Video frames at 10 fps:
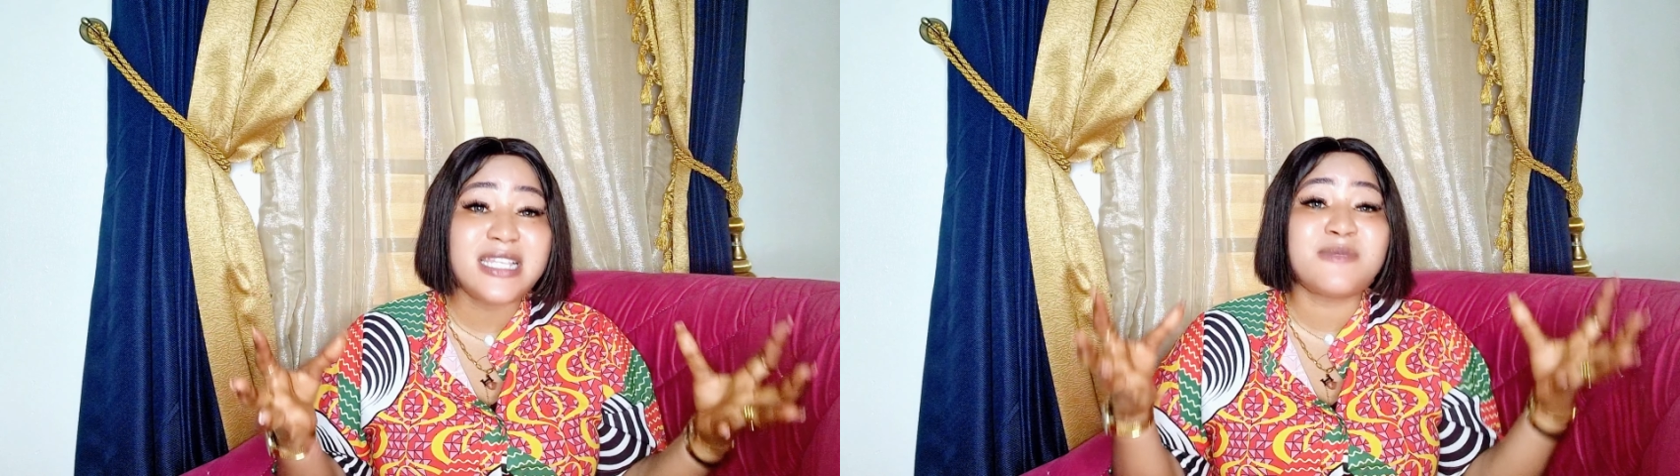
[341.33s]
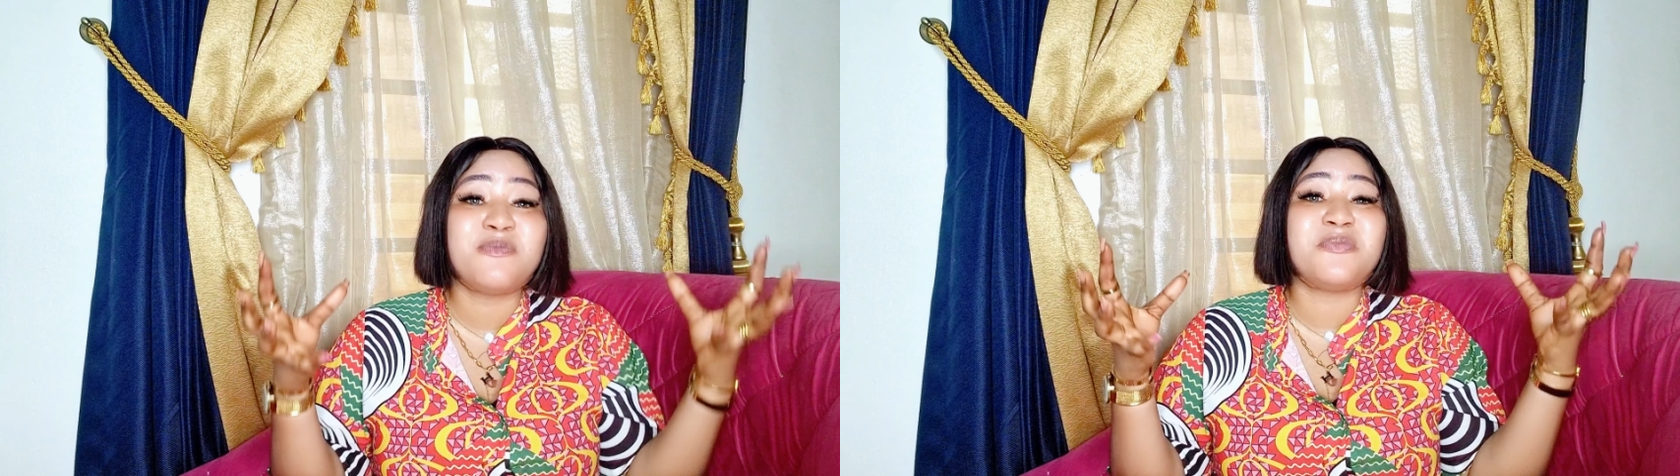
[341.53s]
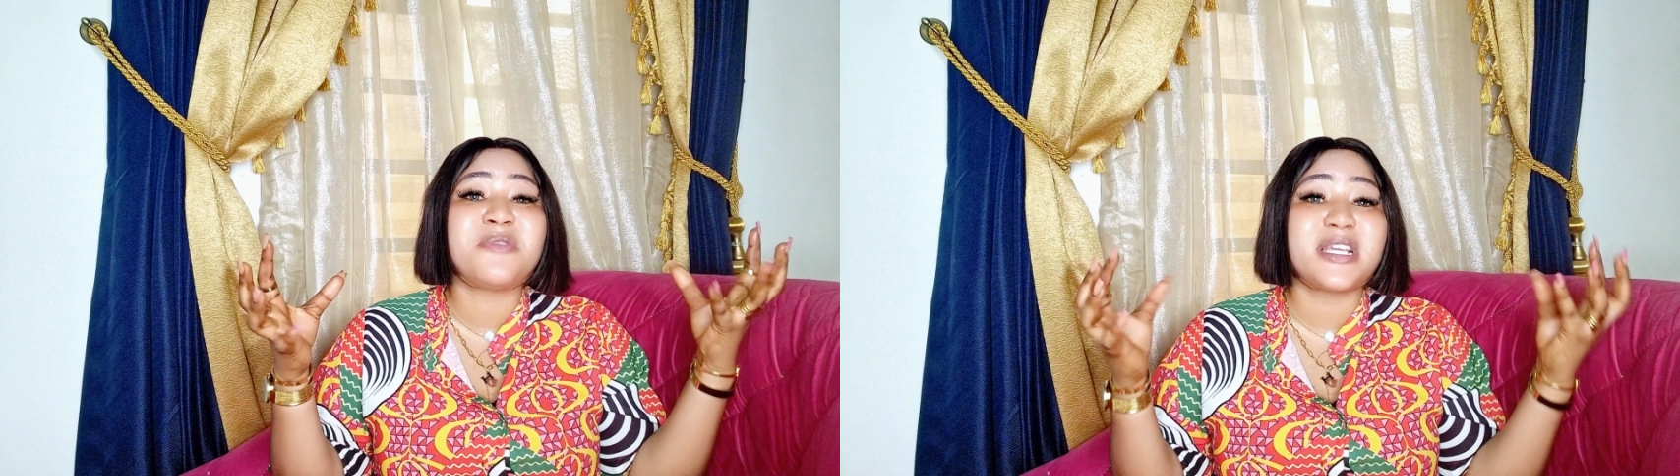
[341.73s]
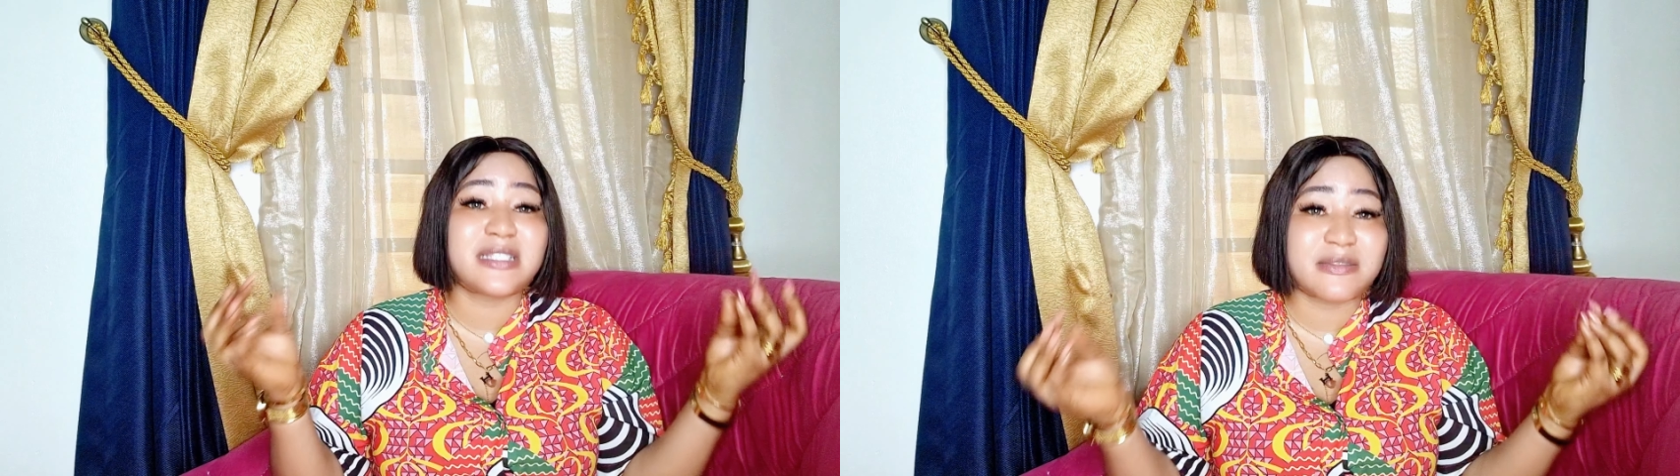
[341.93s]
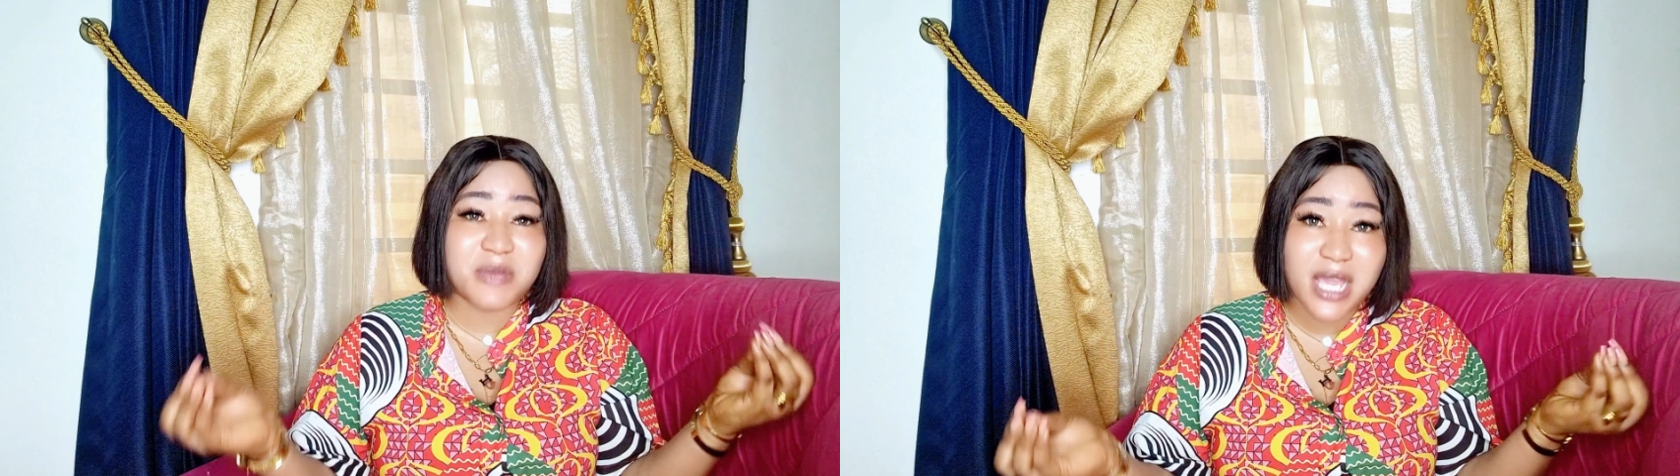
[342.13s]
It
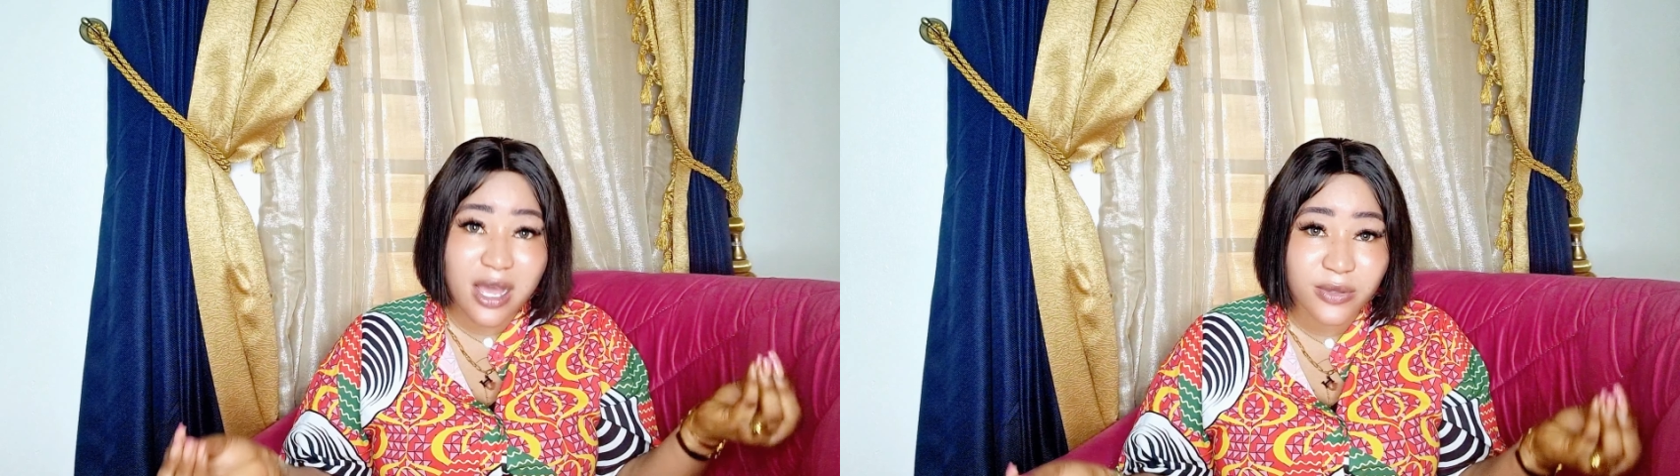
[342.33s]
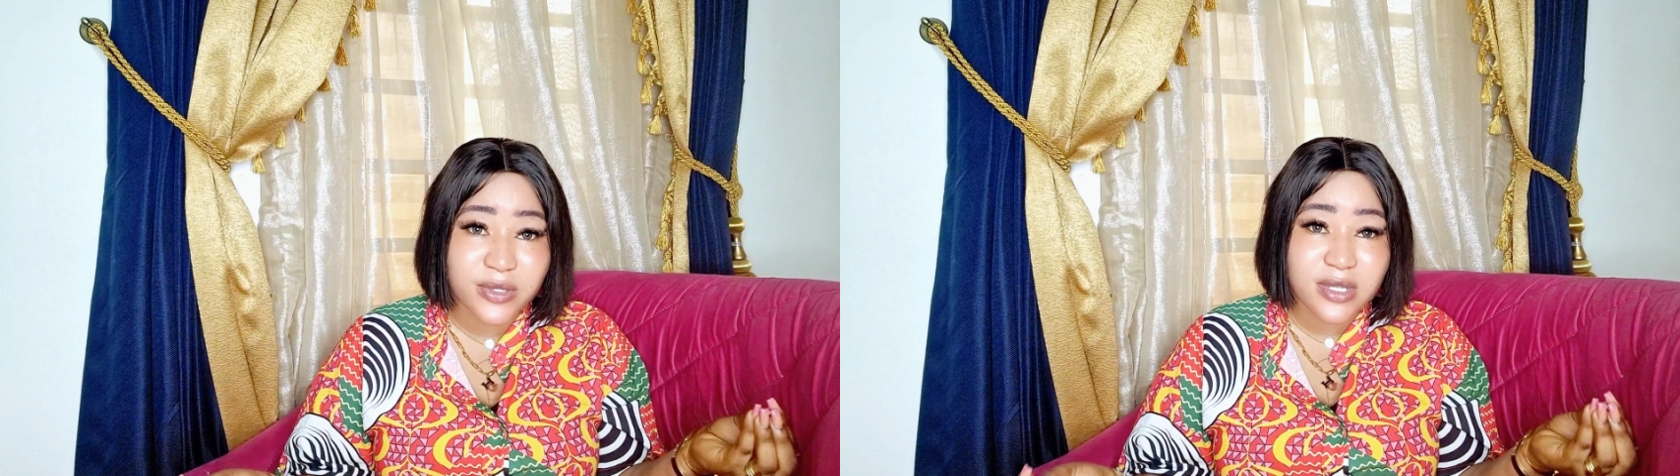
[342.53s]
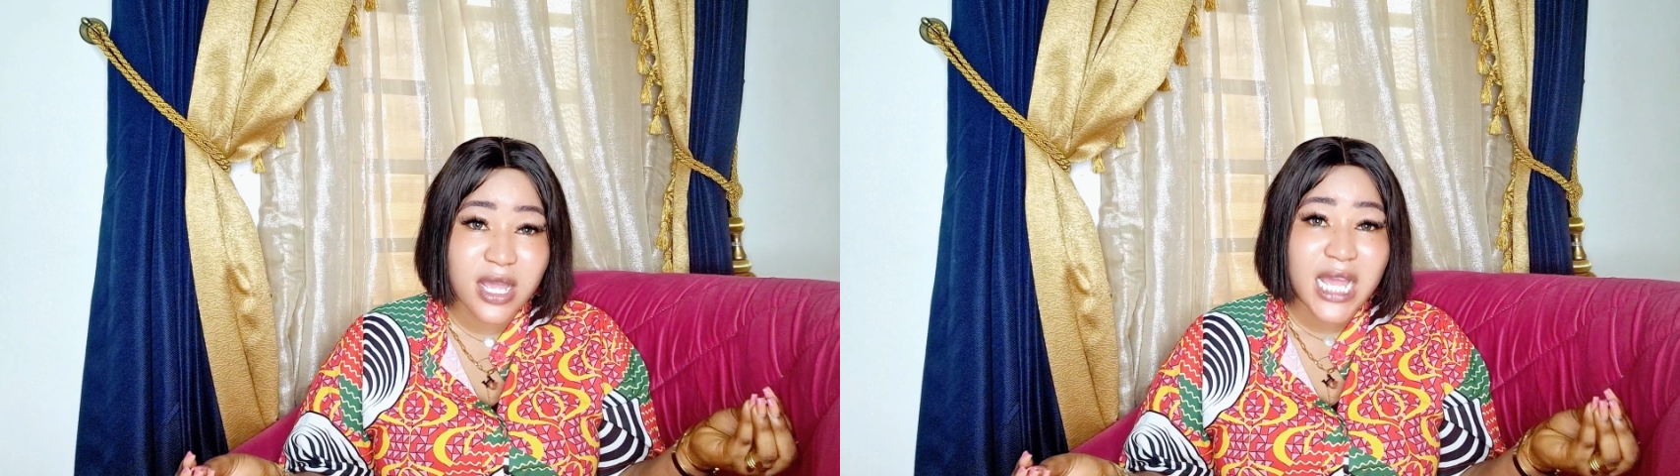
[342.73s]
breaks me out.